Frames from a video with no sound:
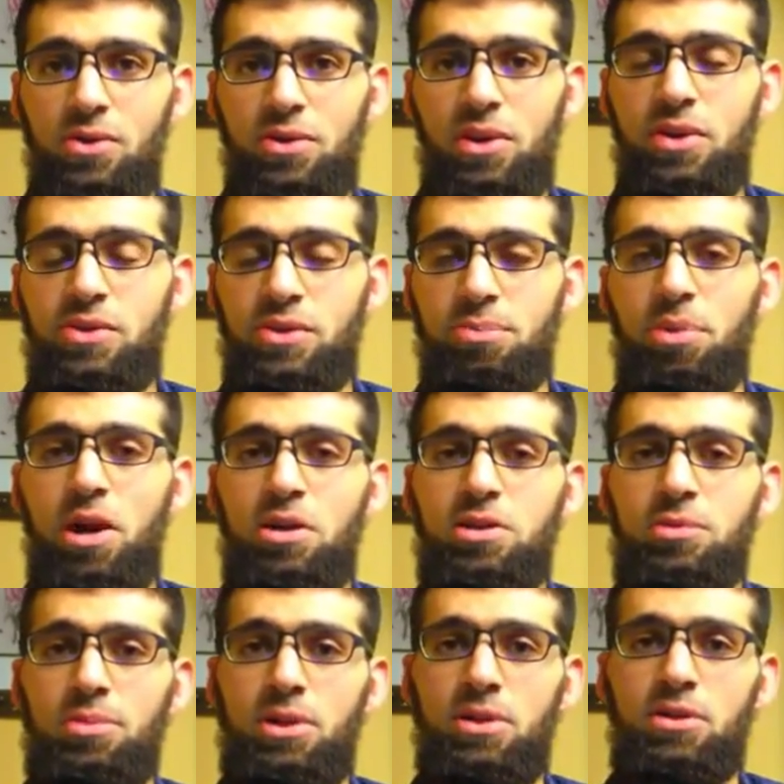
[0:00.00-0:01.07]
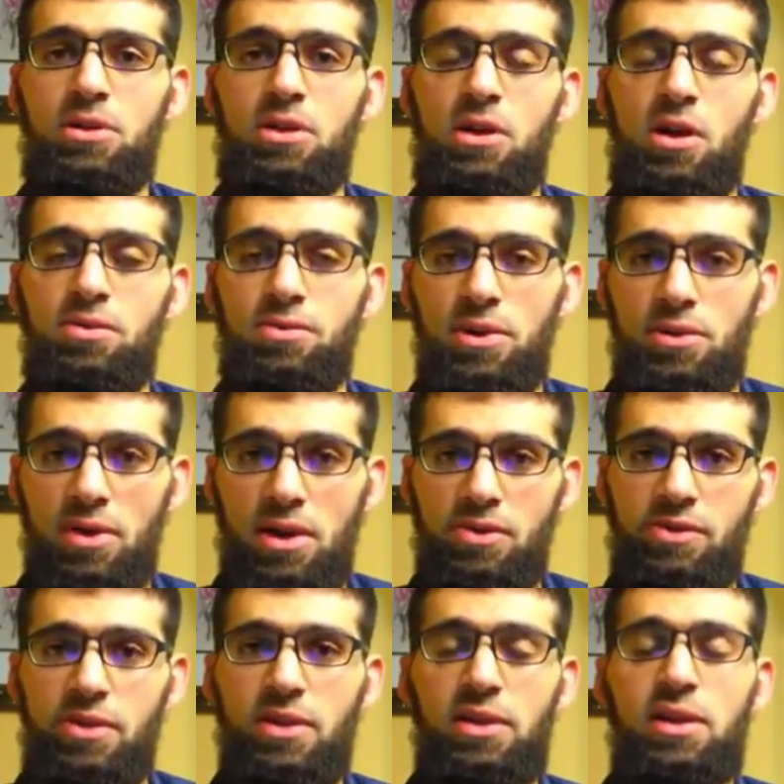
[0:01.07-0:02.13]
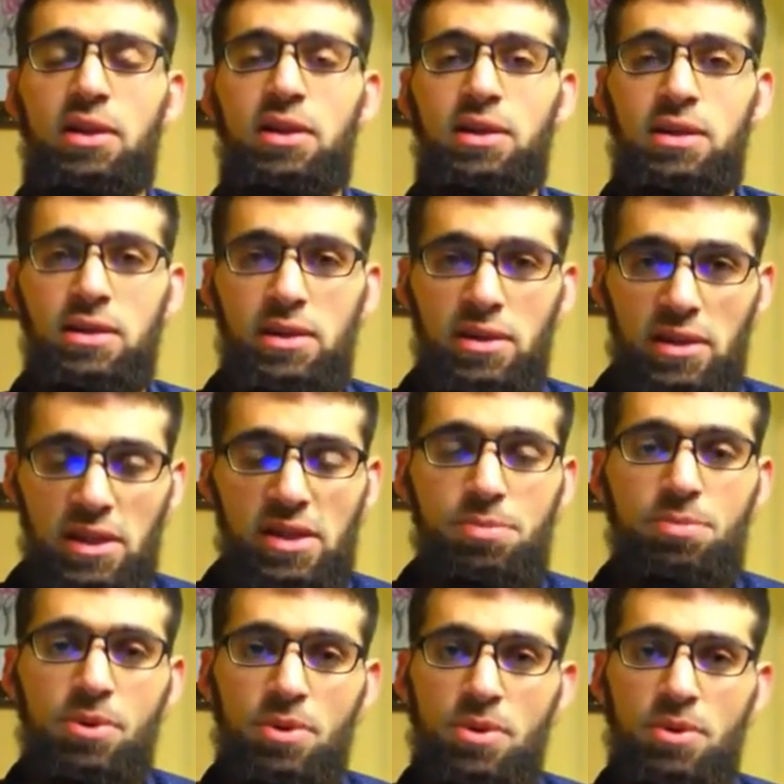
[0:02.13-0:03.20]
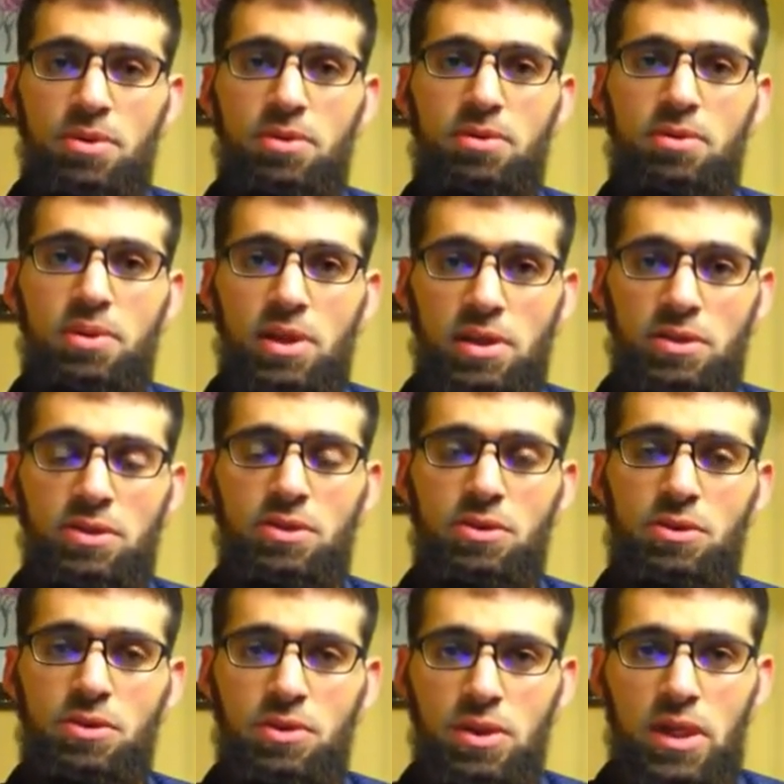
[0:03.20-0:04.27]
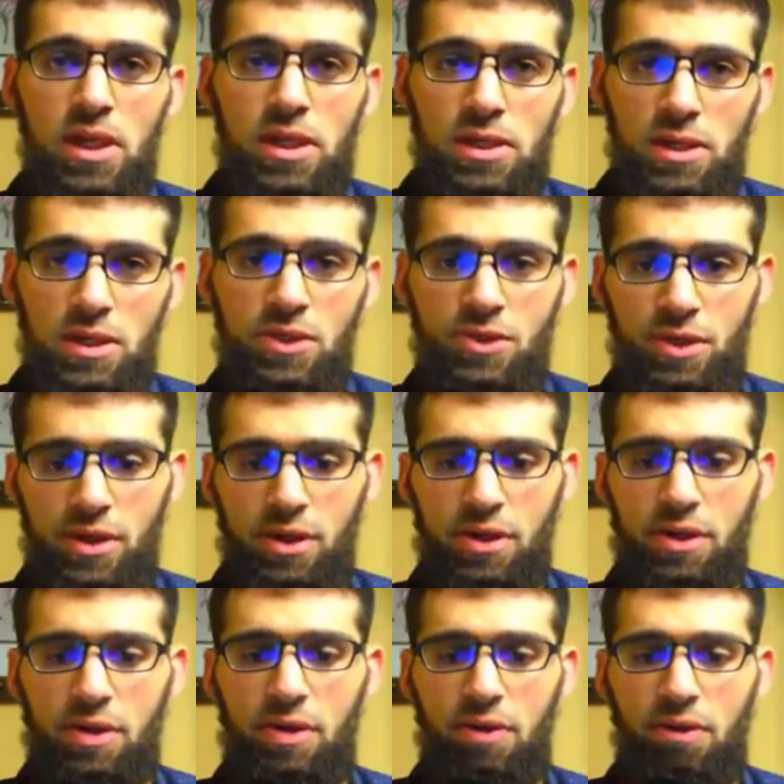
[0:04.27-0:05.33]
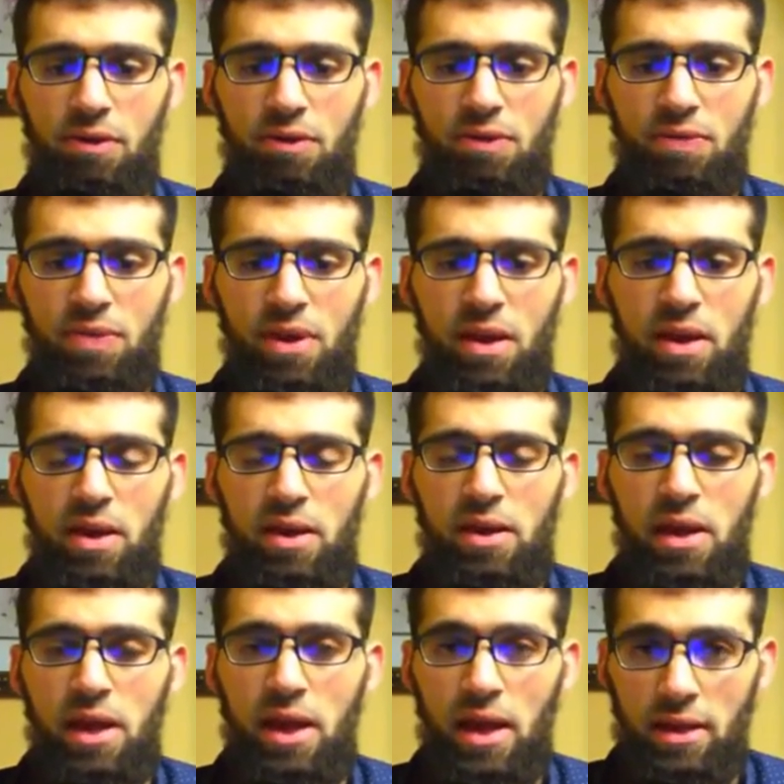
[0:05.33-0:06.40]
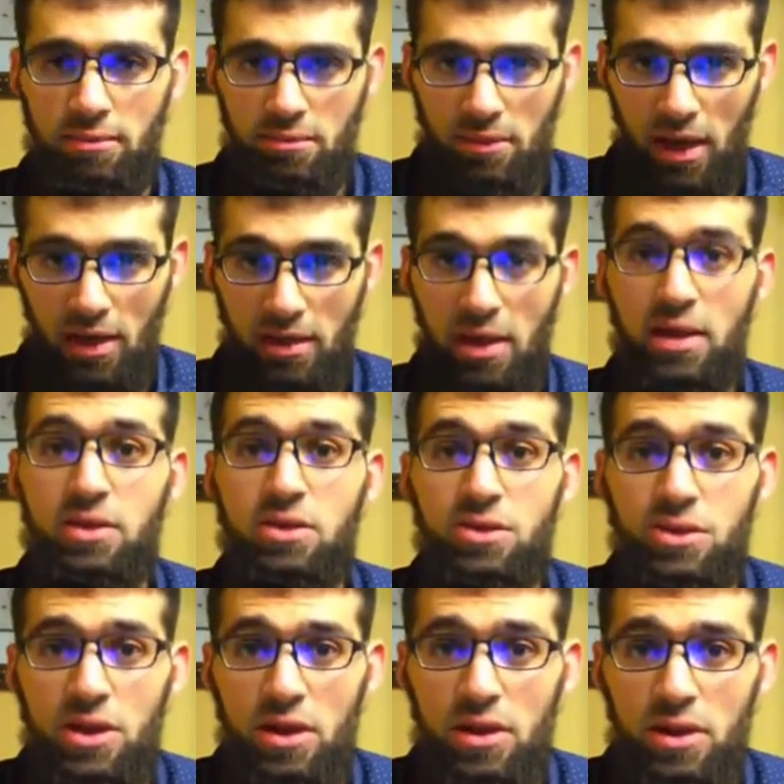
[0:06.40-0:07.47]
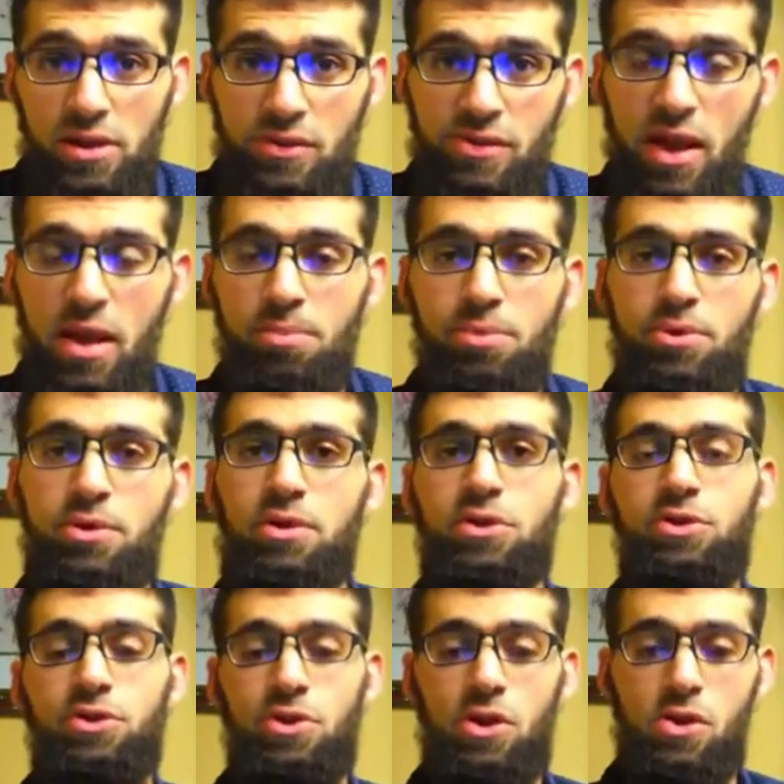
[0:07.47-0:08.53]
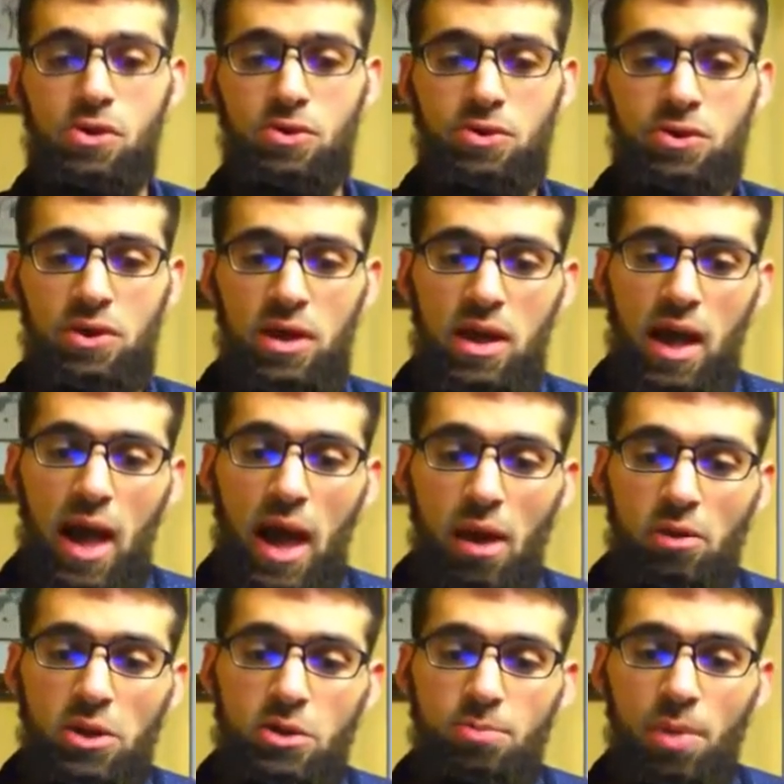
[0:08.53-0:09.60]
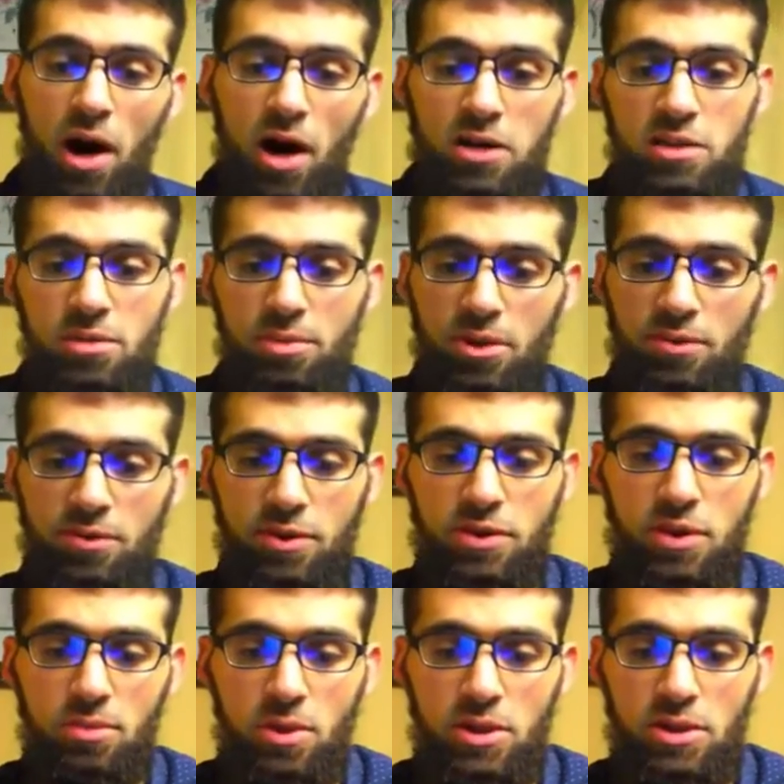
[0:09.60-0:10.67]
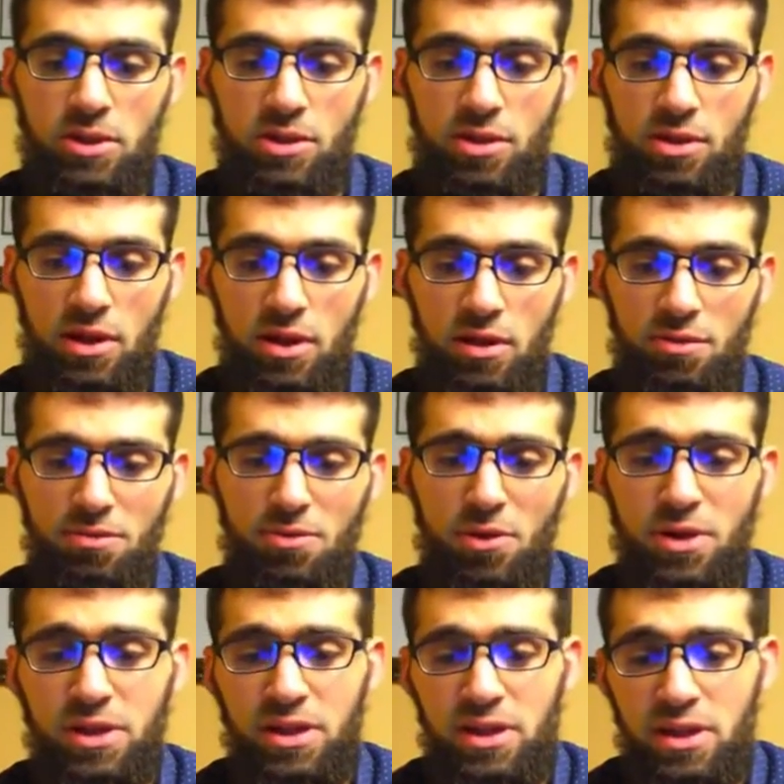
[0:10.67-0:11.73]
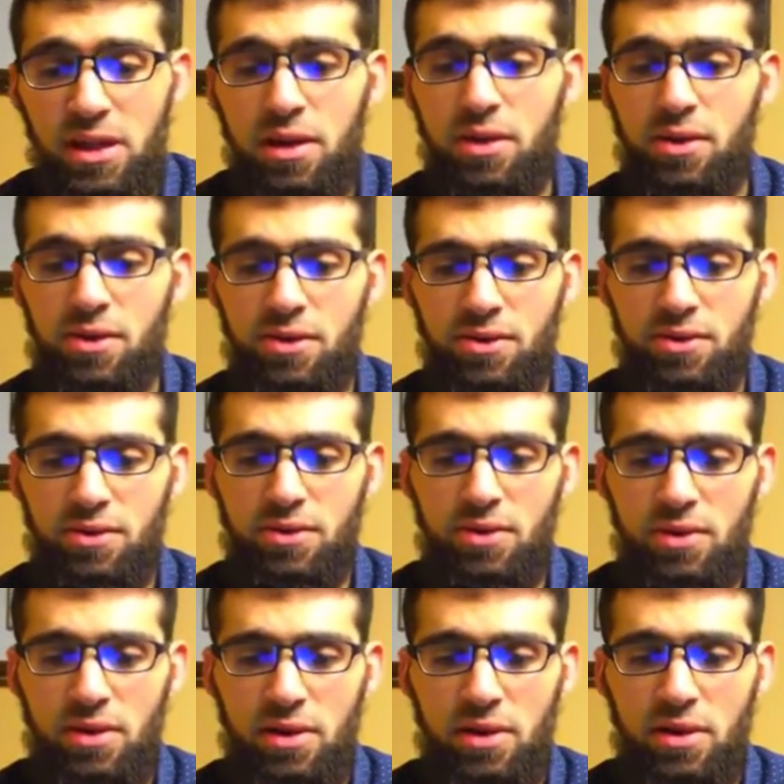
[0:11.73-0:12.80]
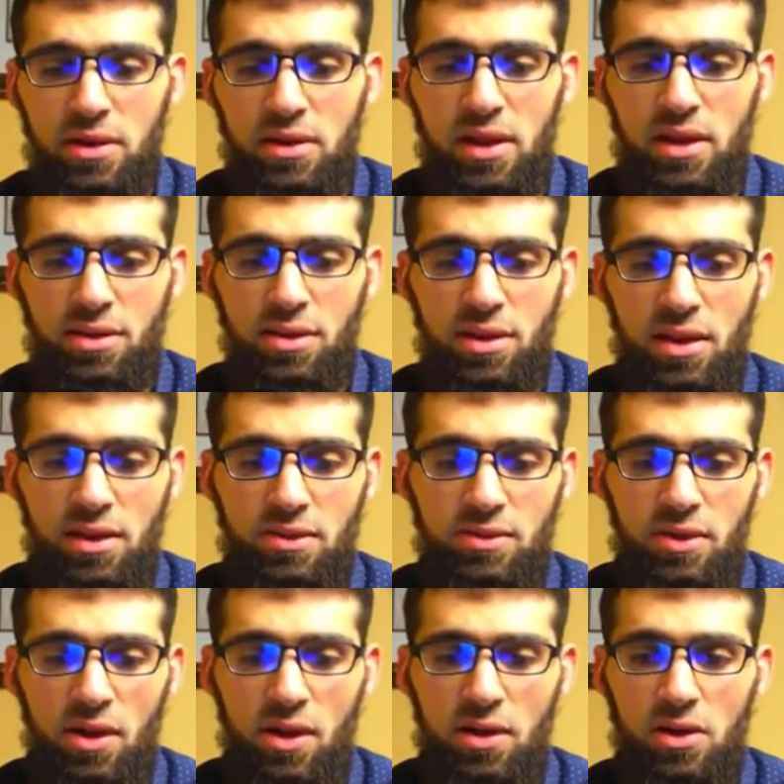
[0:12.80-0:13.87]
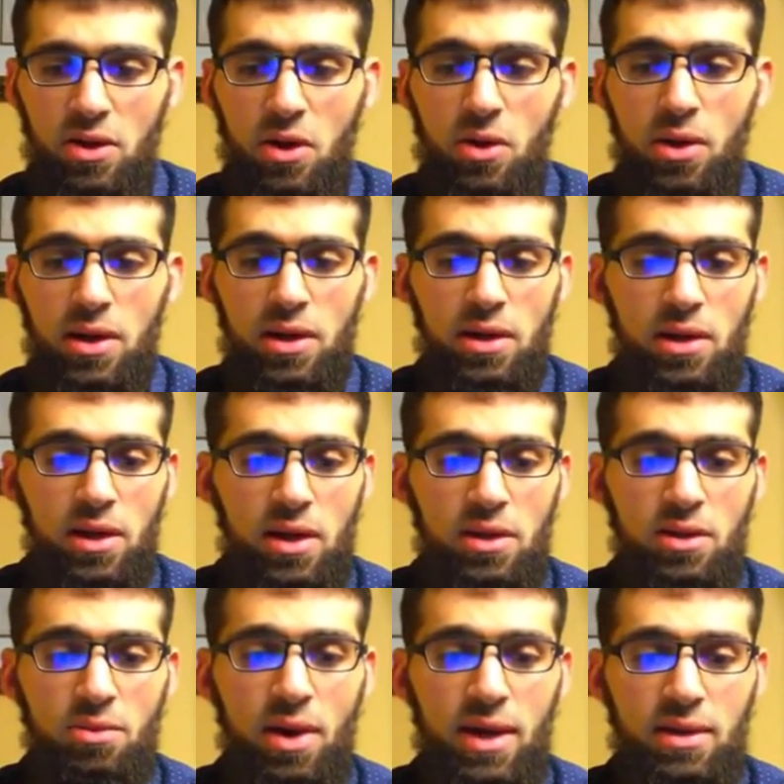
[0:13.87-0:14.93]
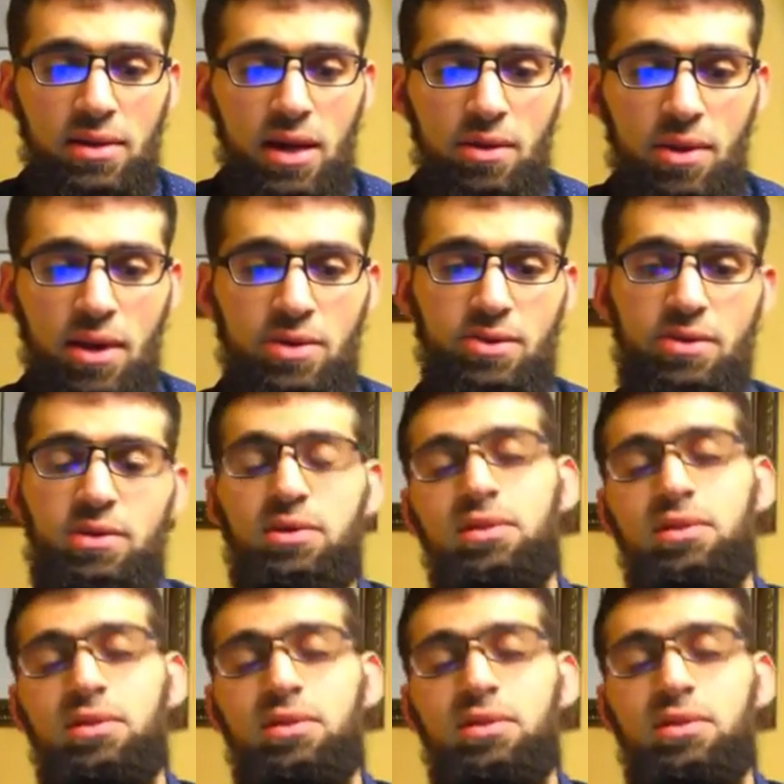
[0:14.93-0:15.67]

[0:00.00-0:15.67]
there's a possibility of regressing deeper into addiction. And I'd like to share an example that shows how it's possible for someone to think for years that things are going in the right direction.